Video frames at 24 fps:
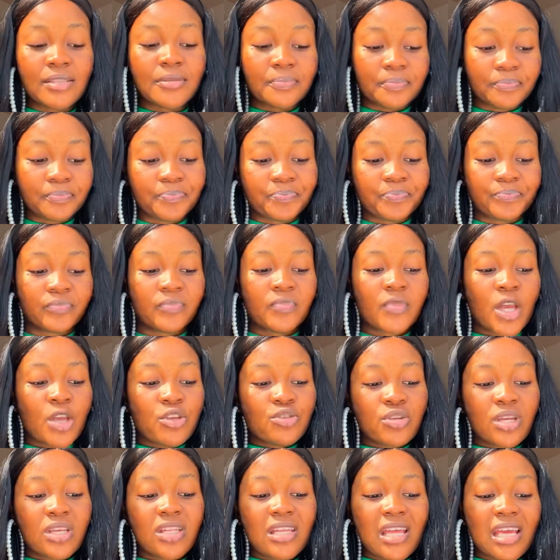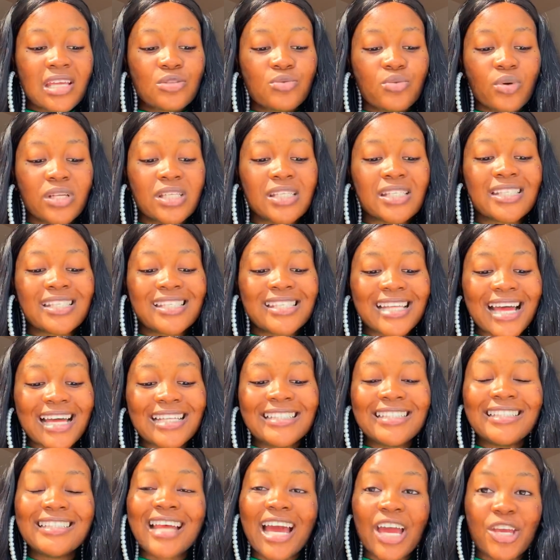So the next one is
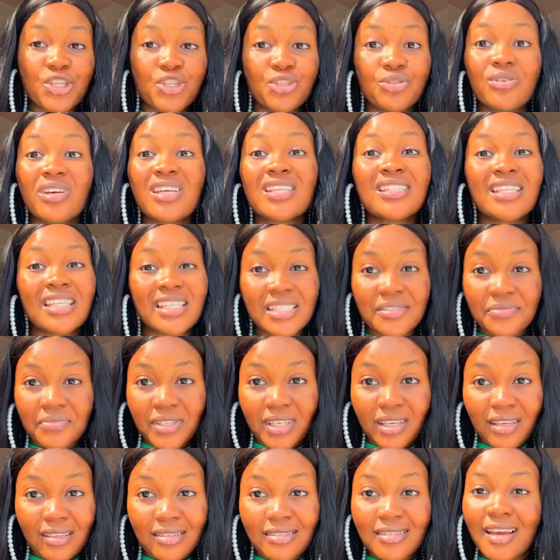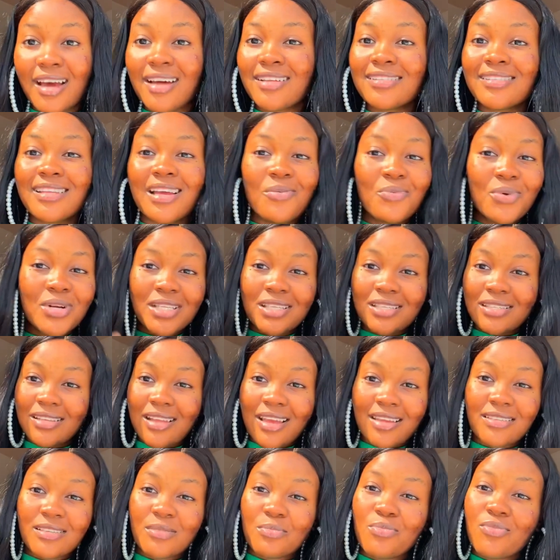Nanny Nigerian Certificate, and that one is
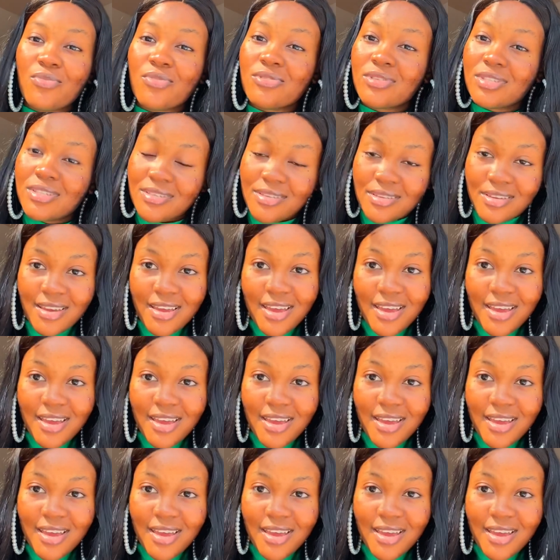like the most